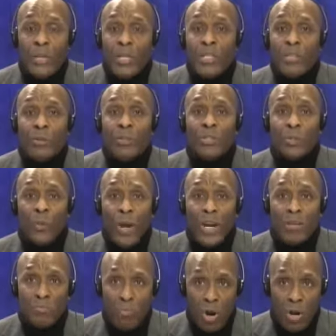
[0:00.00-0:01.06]
She was
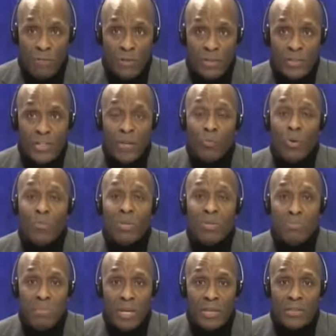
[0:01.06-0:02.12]
quite marvelous and will be
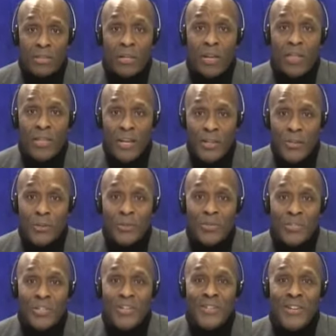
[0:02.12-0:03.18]
missed. Thank you.
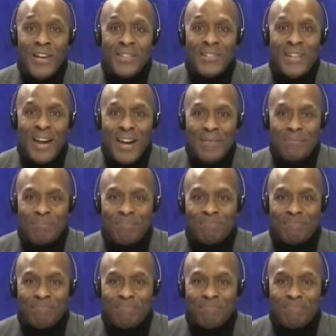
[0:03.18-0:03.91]
See you next time.